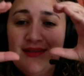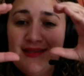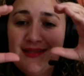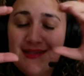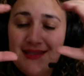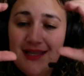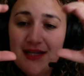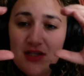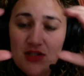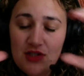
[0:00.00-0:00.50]

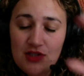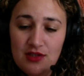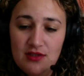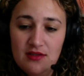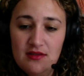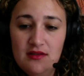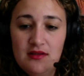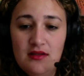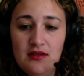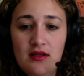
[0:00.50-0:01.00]

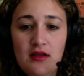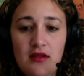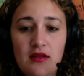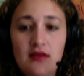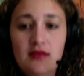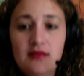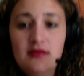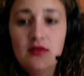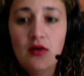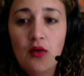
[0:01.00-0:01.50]
section.
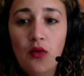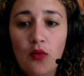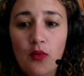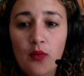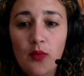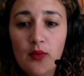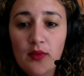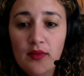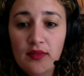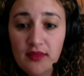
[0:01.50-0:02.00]

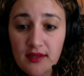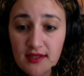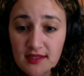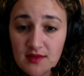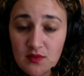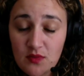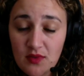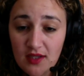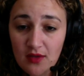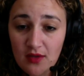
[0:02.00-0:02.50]
This
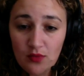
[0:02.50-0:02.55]
week,